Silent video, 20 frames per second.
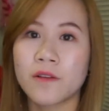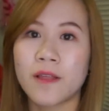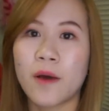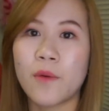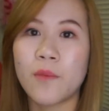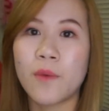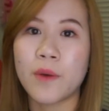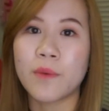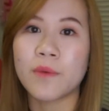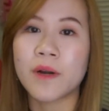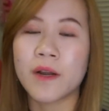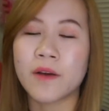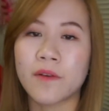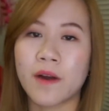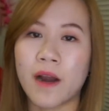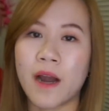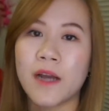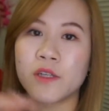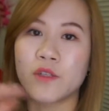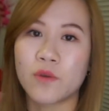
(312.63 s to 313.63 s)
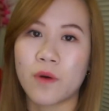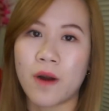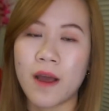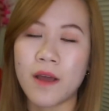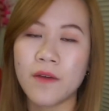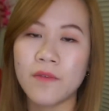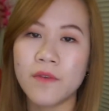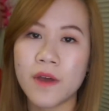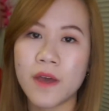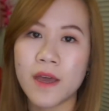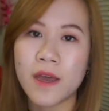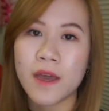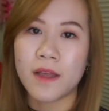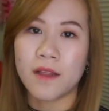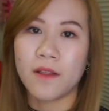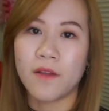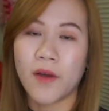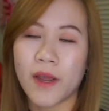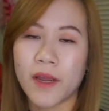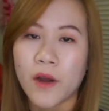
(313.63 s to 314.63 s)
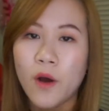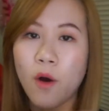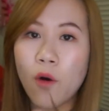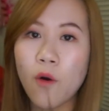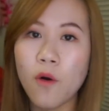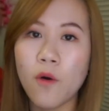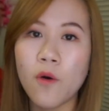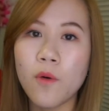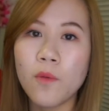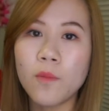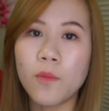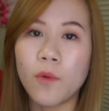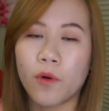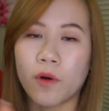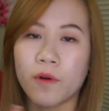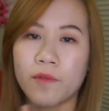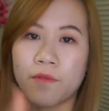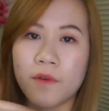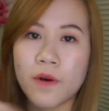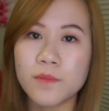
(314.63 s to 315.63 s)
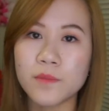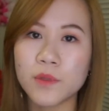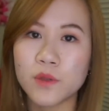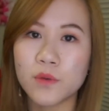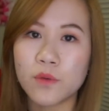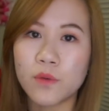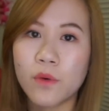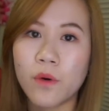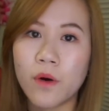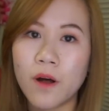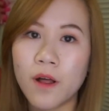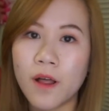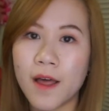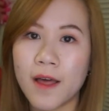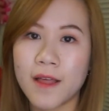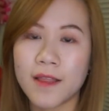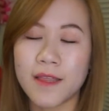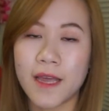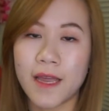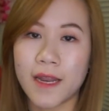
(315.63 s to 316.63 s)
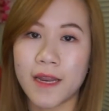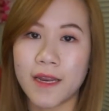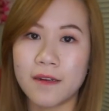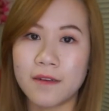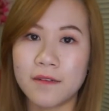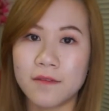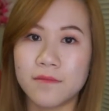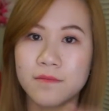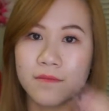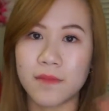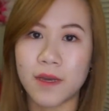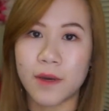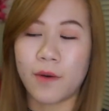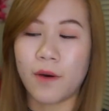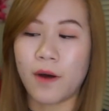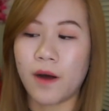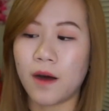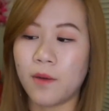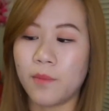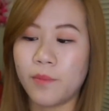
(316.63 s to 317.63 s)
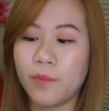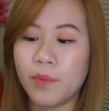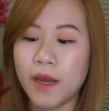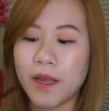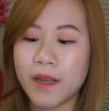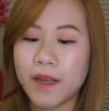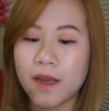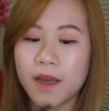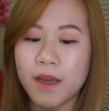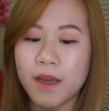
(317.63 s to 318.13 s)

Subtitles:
That way whenever I drive like home or from school, then it will help. But